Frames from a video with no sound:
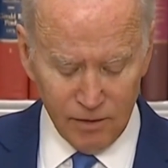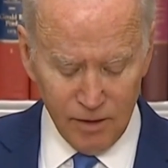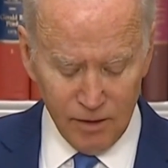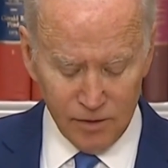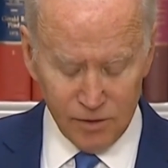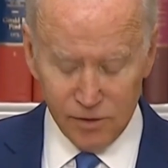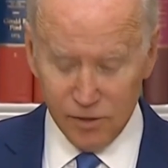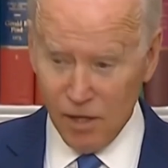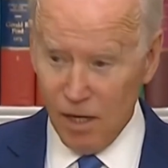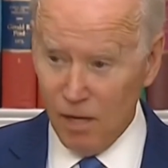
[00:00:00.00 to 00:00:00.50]

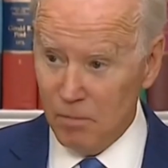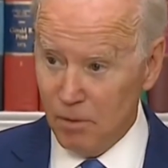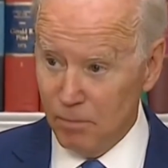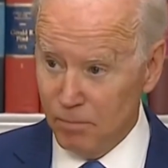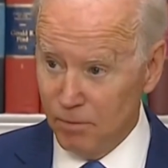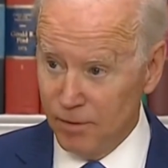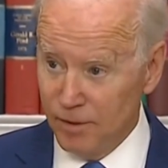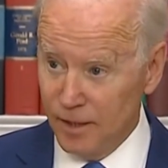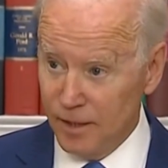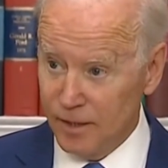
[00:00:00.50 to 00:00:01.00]
some are
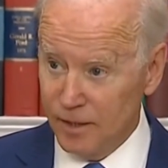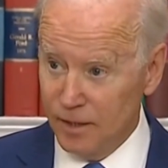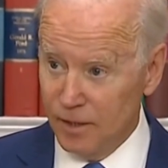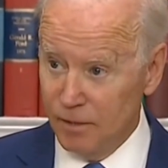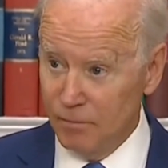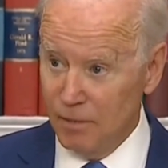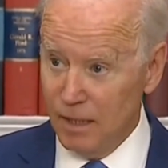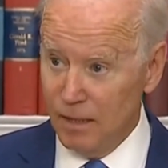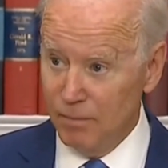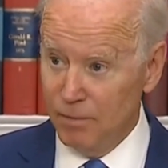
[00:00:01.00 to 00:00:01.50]
predicting there
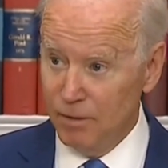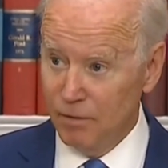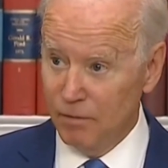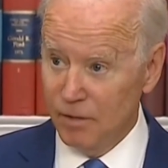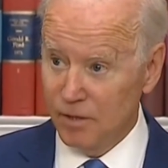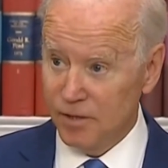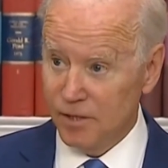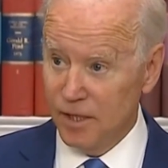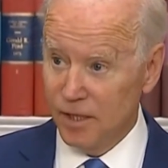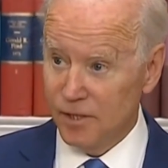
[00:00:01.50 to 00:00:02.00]
may be a
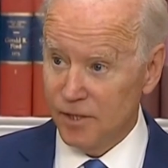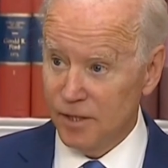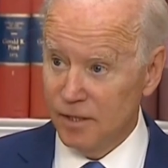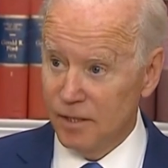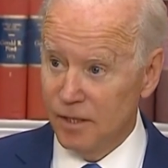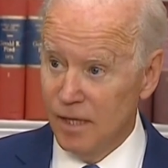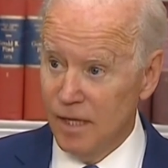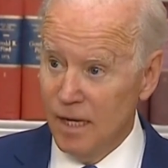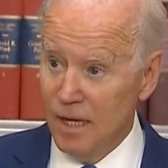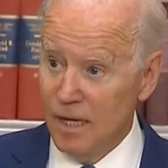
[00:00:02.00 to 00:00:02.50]
recession
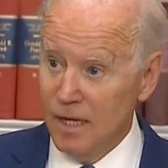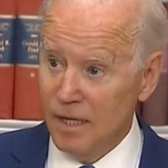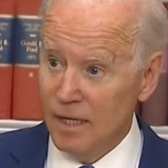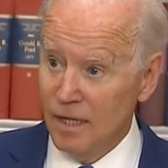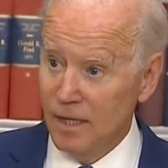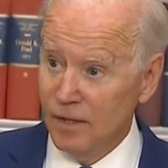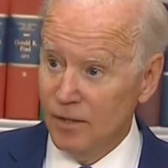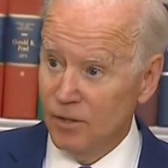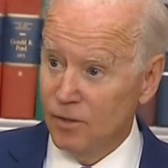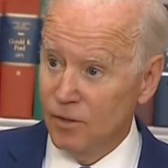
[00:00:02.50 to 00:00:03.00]

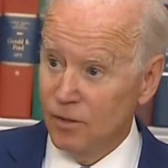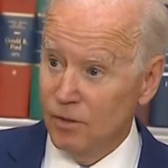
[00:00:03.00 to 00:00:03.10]
in